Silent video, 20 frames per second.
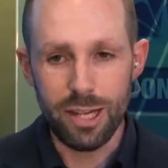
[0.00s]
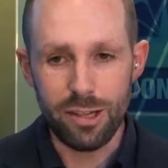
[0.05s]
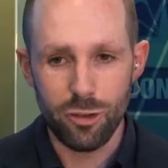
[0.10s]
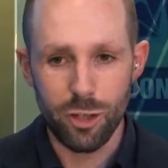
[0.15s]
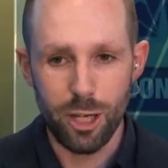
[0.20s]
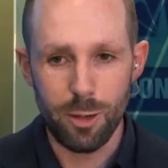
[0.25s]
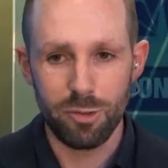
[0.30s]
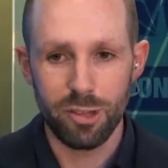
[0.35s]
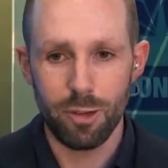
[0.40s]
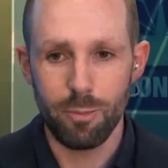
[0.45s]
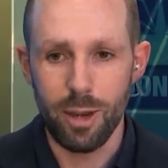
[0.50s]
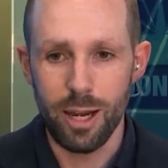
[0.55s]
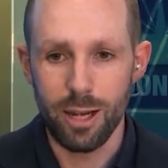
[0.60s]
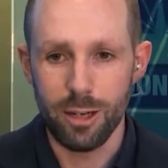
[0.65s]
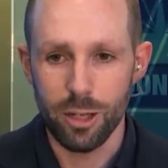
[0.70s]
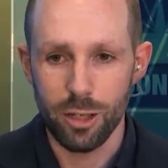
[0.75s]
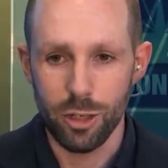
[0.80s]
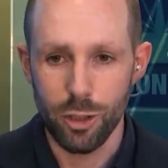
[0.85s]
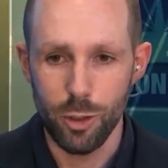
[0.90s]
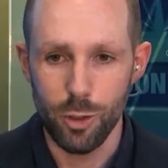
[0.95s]
These chips are
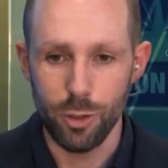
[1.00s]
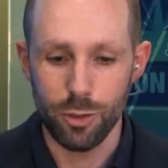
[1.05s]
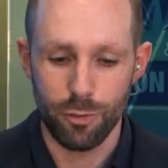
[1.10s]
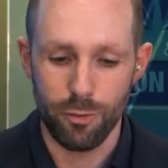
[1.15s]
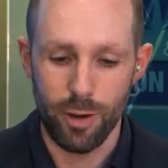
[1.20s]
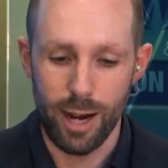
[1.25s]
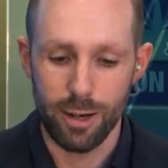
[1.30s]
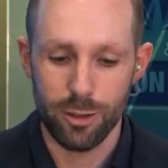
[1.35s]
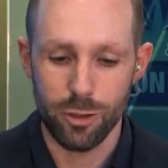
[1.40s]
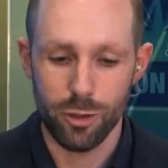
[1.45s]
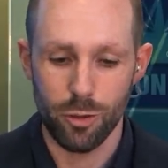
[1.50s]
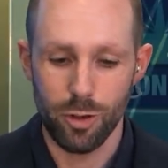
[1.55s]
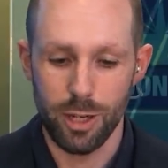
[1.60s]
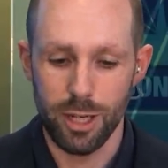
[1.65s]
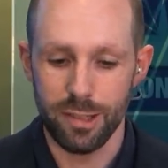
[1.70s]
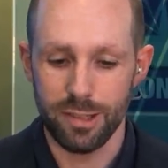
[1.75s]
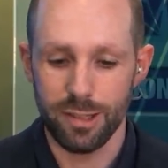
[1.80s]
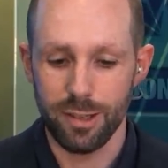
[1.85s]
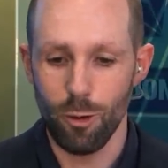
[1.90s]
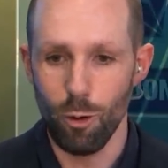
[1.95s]
made at huge
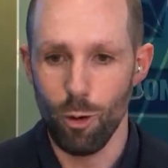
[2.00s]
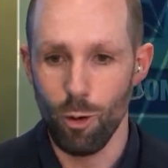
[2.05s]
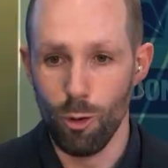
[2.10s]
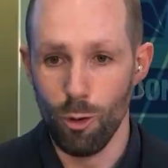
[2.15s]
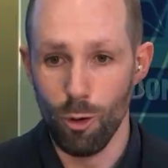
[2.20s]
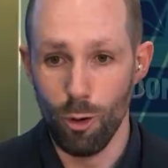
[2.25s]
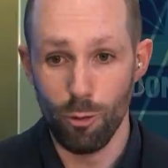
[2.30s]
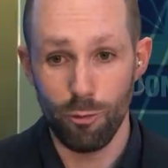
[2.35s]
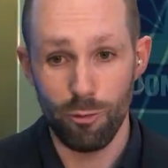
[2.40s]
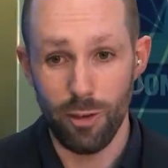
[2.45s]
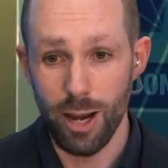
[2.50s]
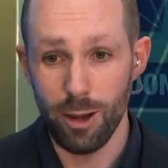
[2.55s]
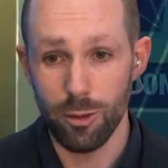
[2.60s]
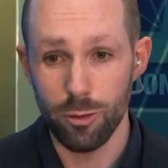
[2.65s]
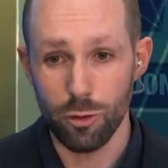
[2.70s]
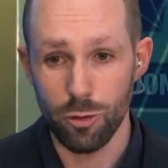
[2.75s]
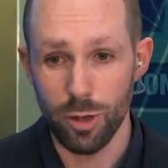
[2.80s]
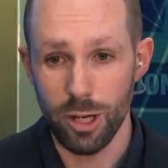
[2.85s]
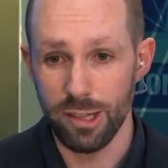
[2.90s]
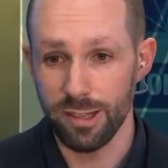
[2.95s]
factories or, or,
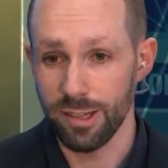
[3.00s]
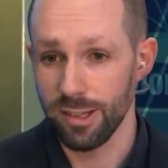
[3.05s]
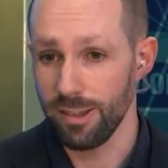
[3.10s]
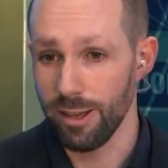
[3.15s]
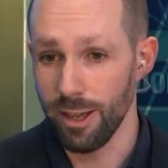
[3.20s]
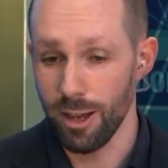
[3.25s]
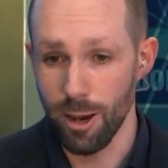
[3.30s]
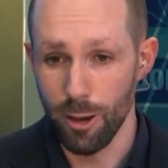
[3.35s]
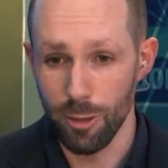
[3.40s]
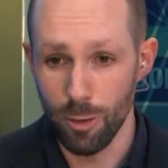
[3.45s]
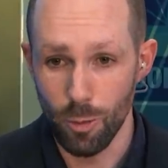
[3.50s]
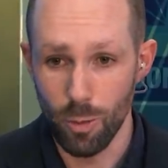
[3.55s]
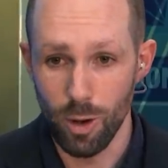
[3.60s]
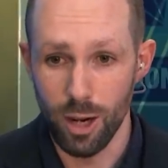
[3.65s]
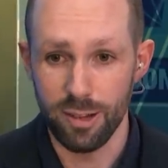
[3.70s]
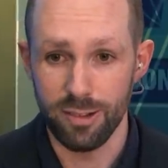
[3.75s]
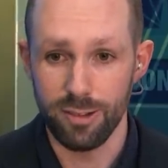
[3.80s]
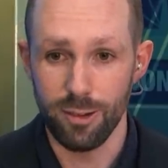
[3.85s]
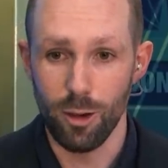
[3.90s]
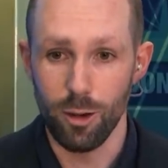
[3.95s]
foundries as they're
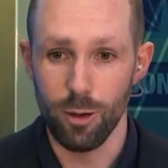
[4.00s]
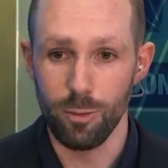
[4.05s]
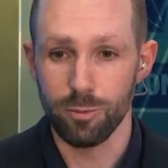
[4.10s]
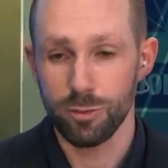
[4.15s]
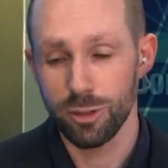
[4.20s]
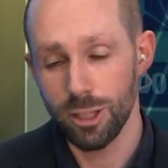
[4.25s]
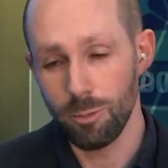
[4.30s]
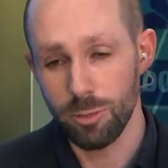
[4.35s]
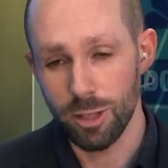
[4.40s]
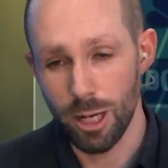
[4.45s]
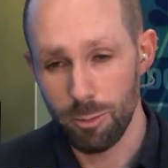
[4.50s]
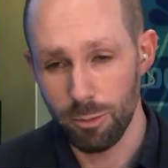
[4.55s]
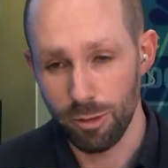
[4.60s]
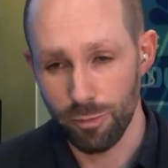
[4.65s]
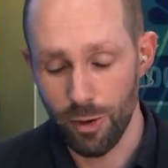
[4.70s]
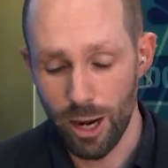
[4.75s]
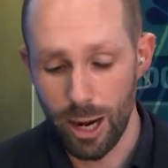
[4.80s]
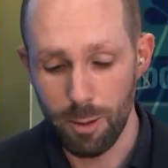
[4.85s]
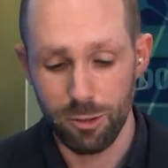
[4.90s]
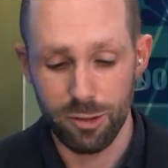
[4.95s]
otherwise known,
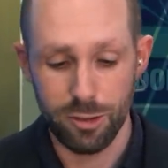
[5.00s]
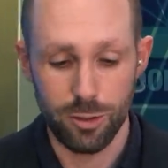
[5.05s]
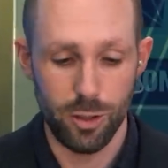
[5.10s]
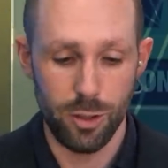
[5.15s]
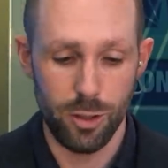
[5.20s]
sometimes fabs